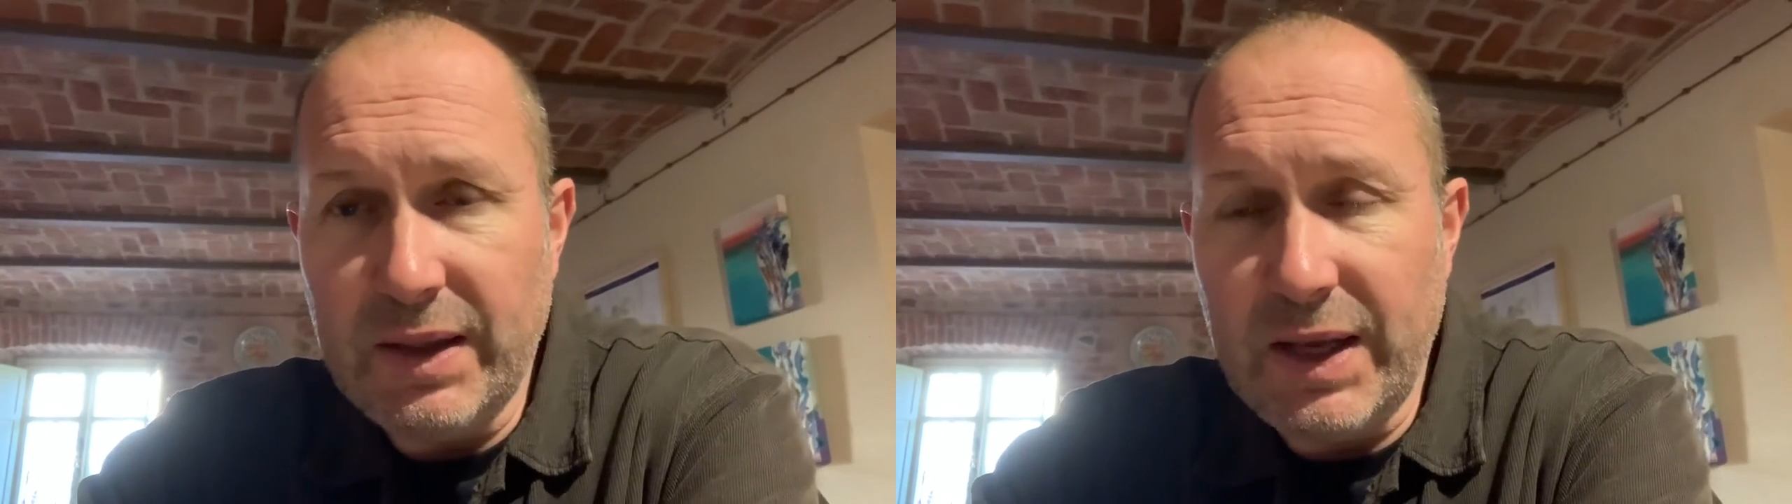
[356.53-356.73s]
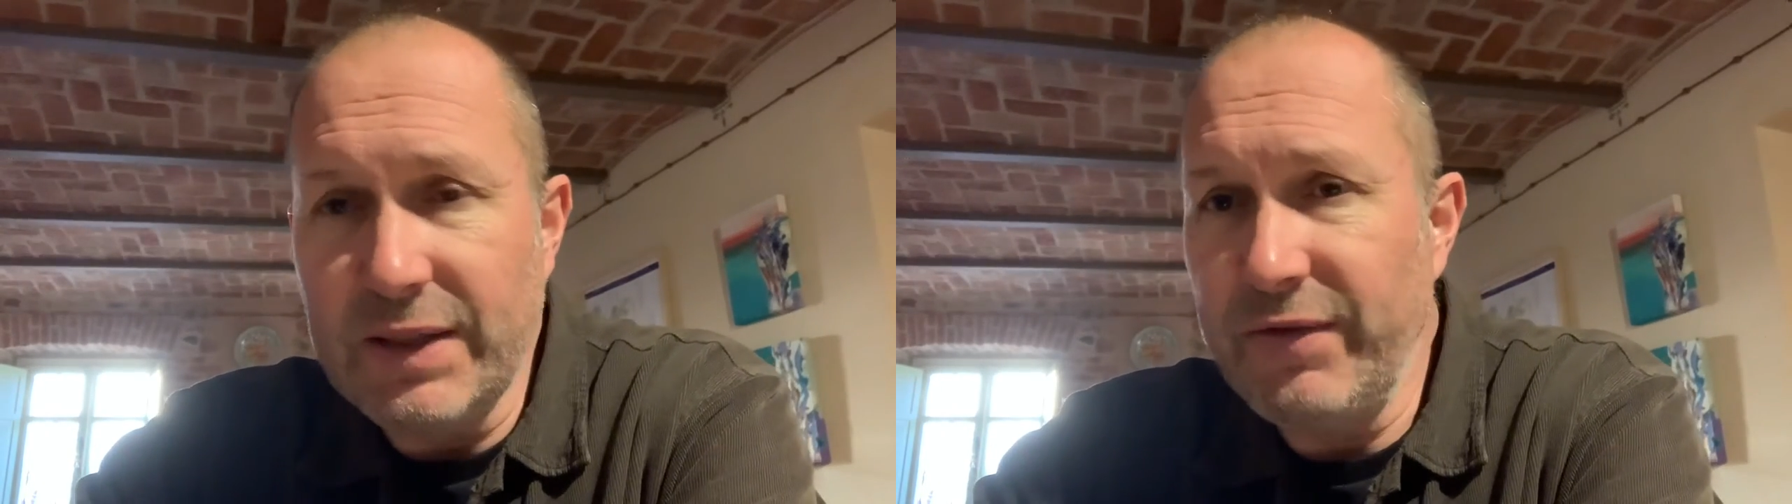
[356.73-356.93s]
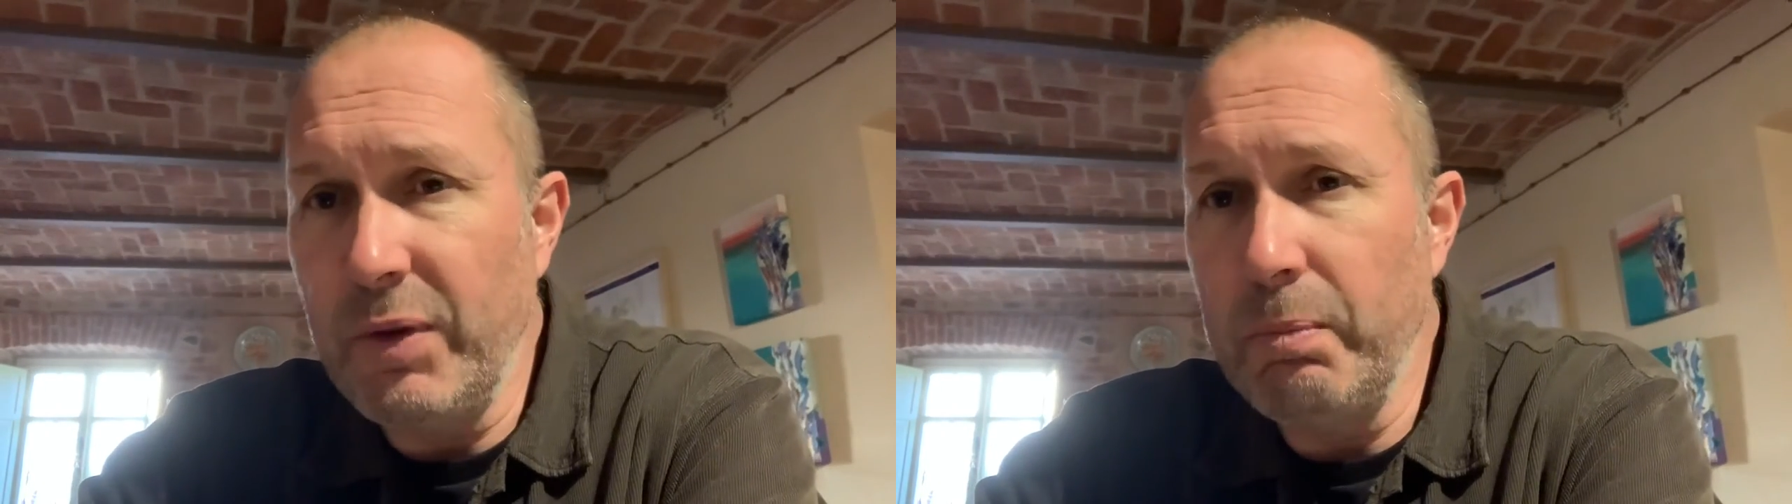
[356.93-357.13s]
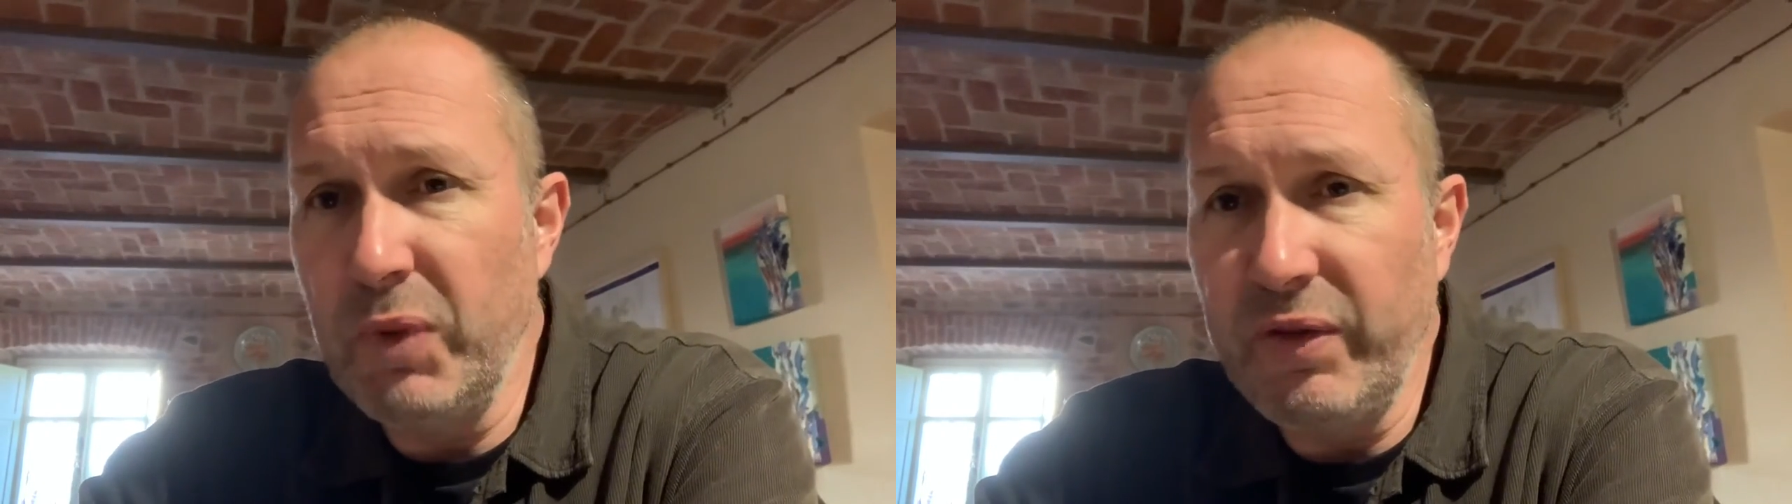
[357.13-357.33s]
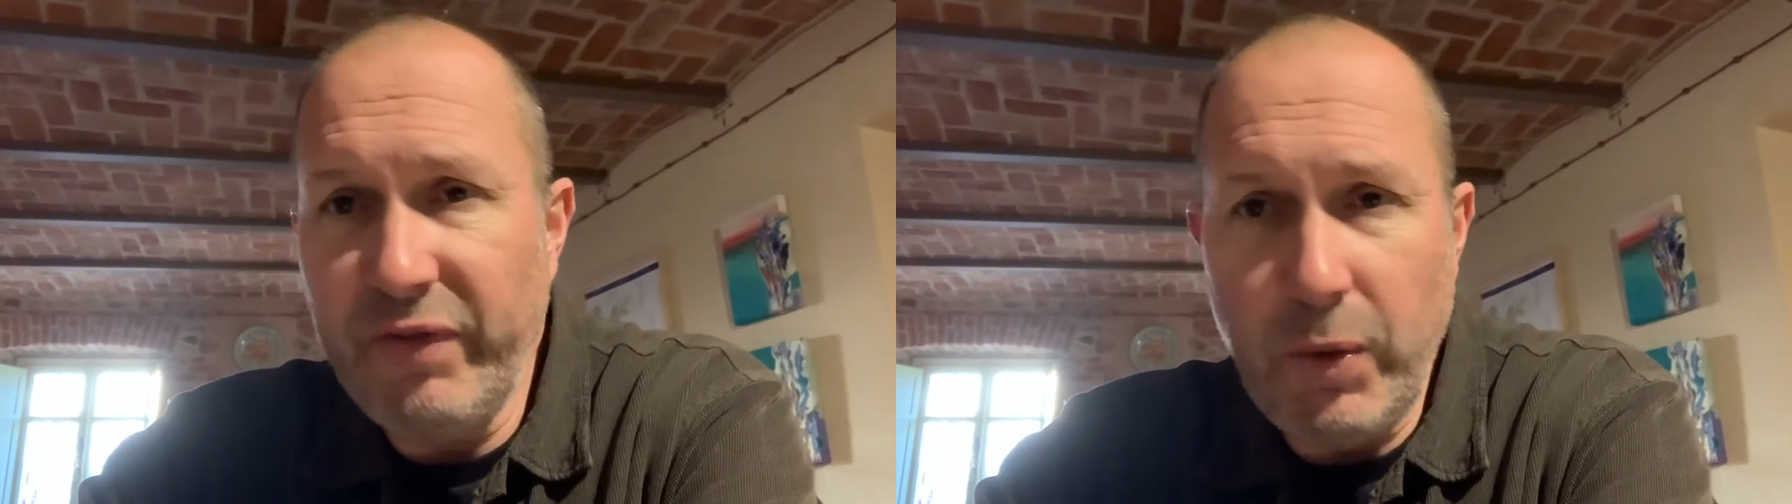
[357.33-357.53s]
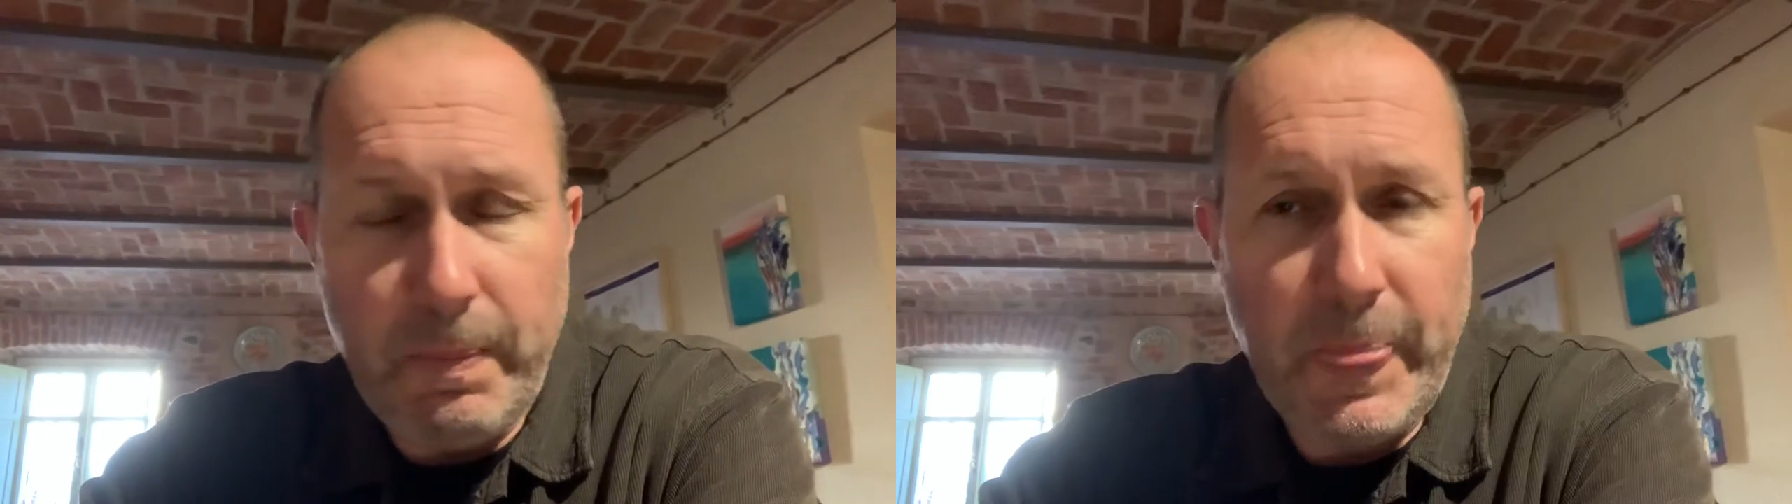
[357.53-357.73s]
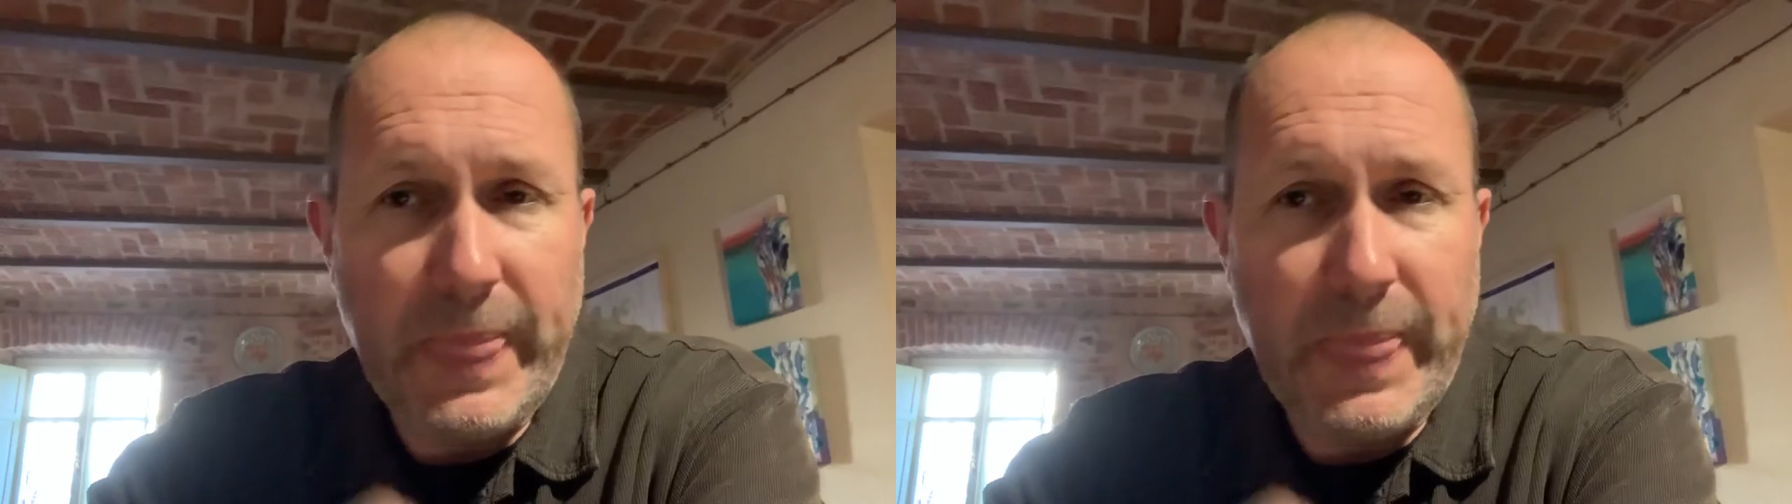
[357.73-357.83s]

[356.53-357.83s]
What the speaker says: and that's from Beaufort.